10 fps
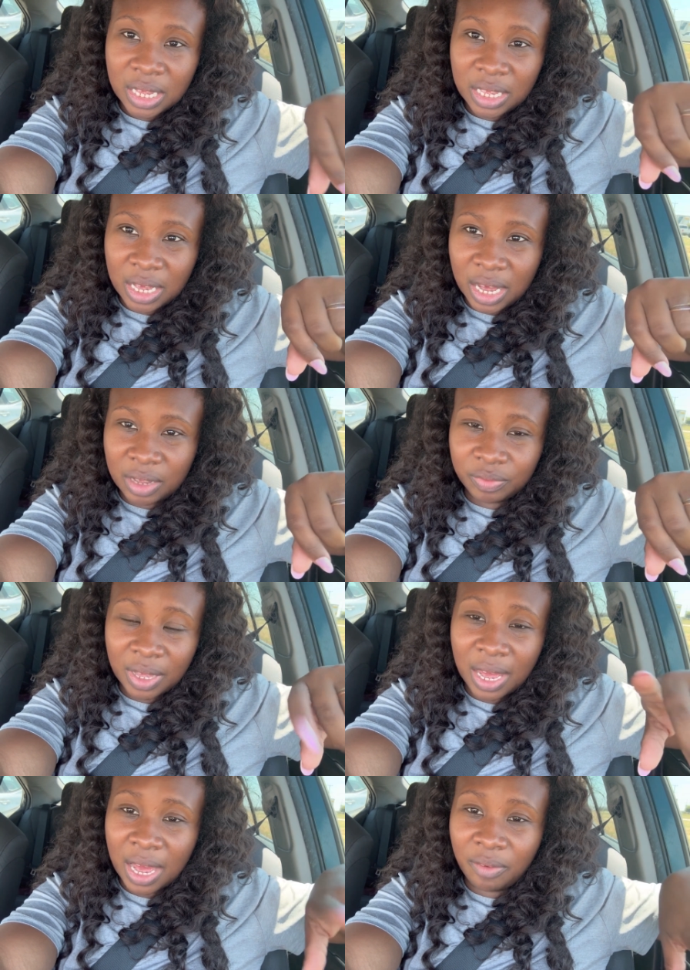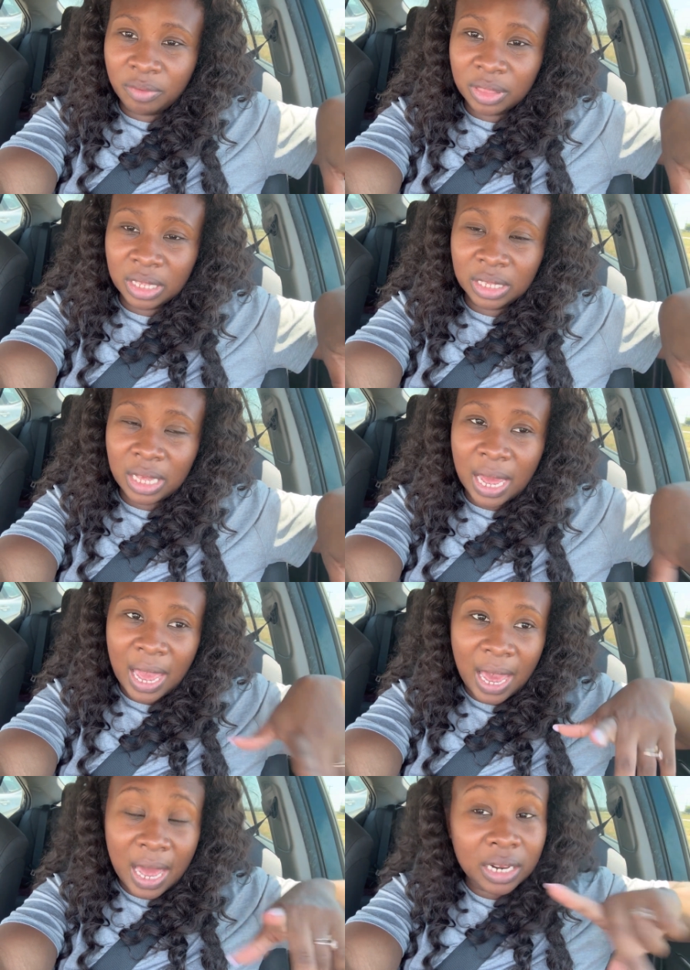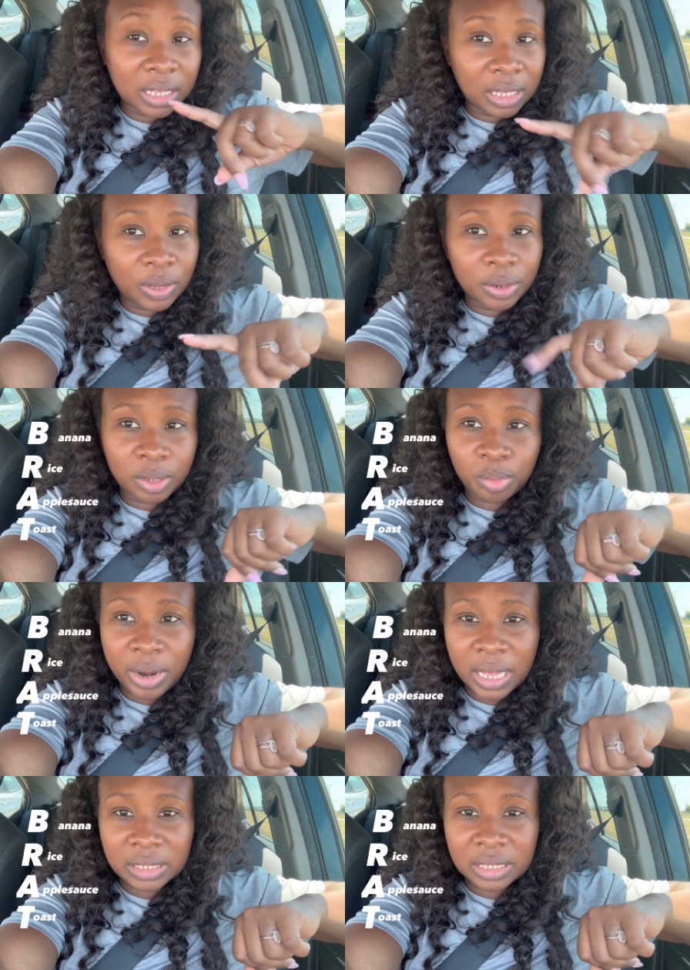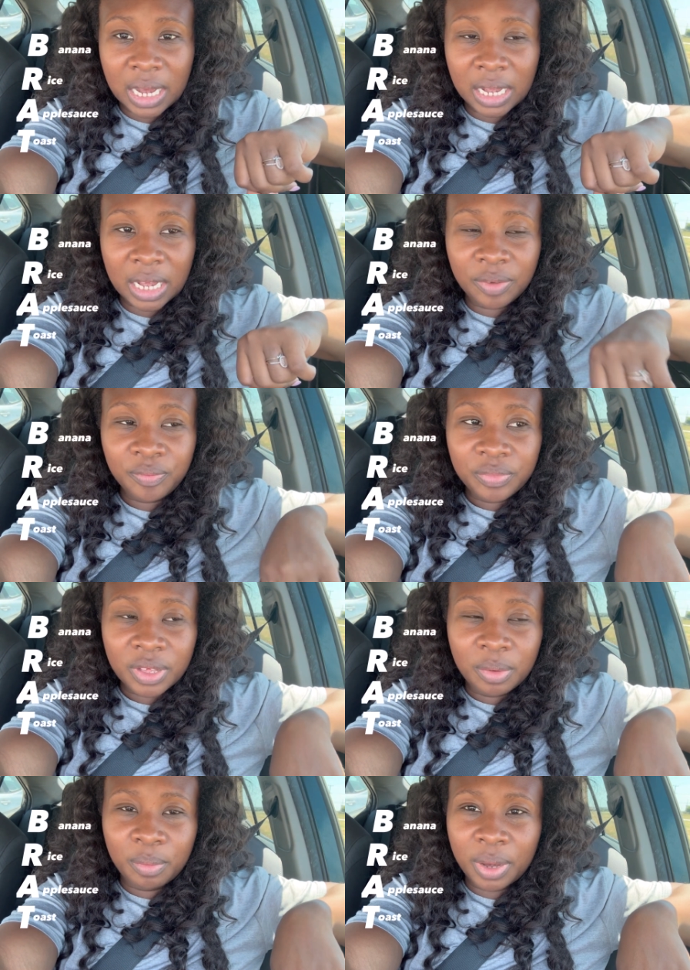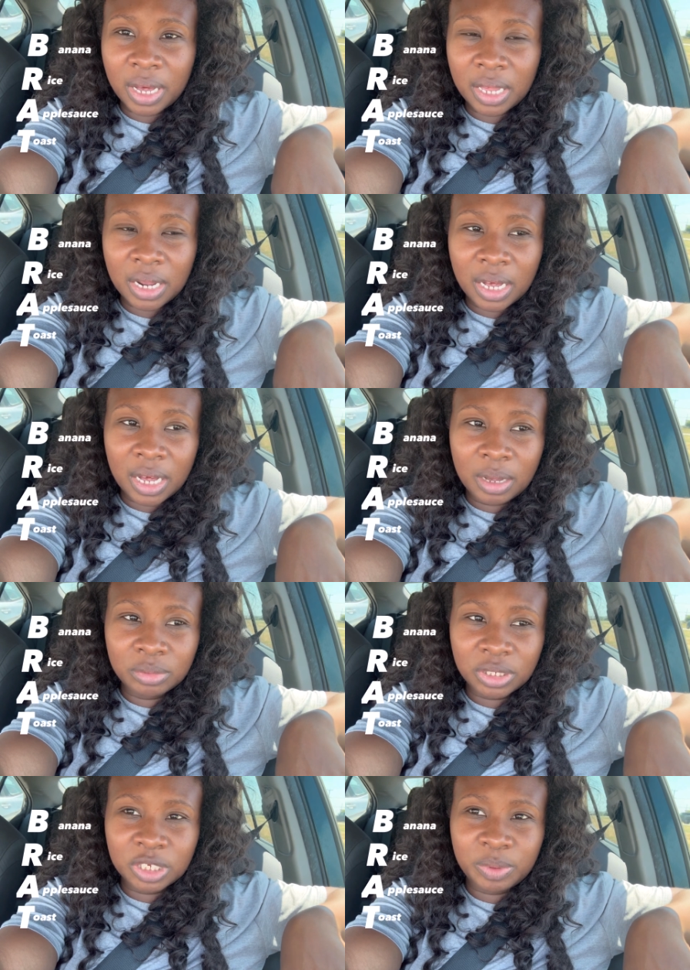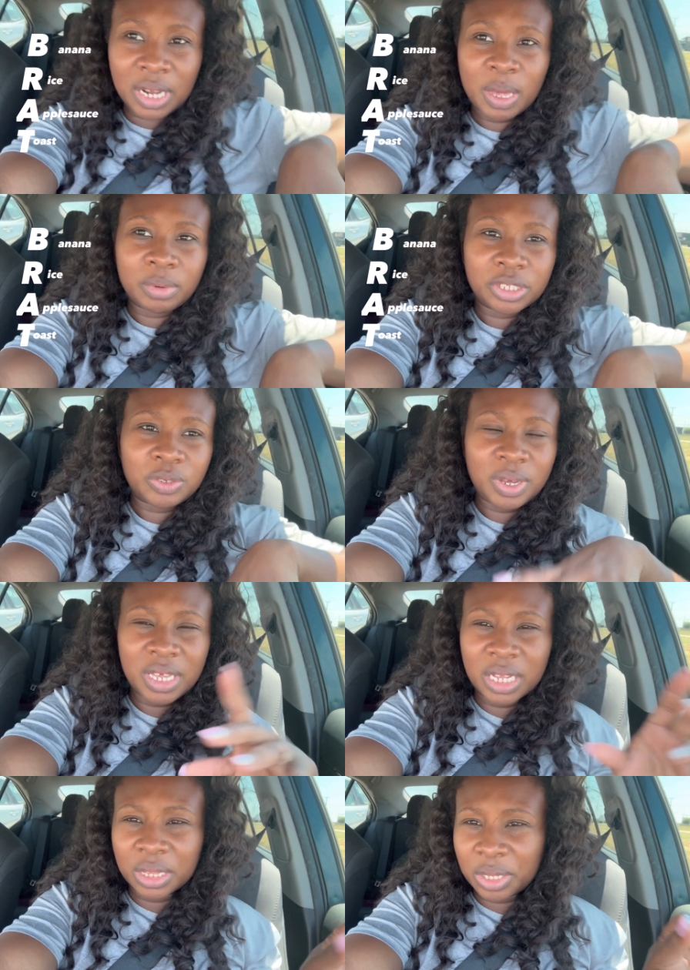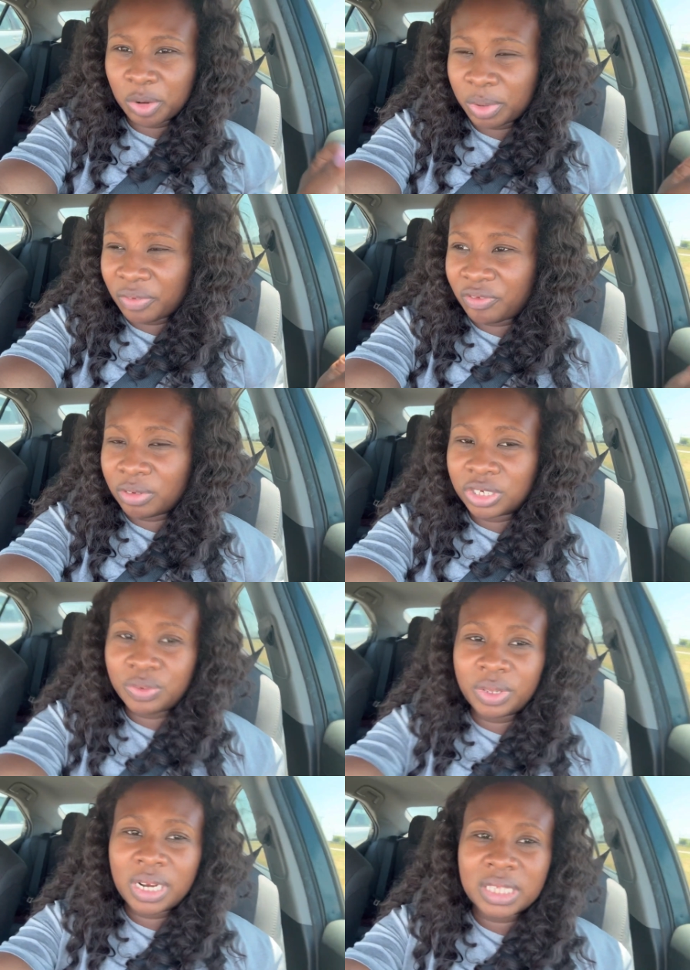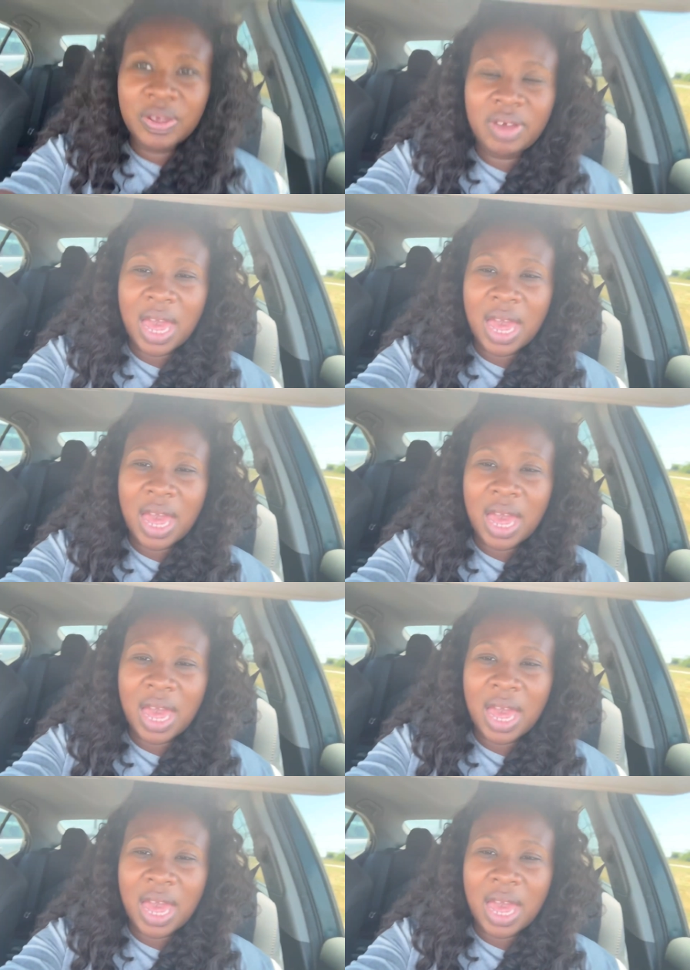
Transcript: Yeah, I have Lily, I had Lily on the Bratz diet, but um, she's been able to eat a little bit of food. She really doesn't have an